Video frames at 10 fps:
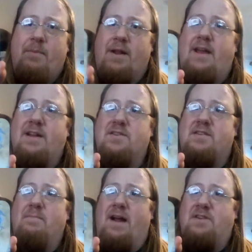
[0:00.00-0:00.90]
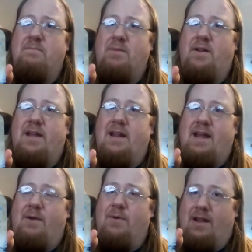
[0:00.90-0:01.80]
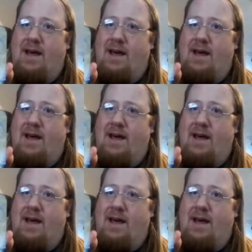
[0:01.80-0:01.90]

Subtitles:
but I can just imagine building a deck with a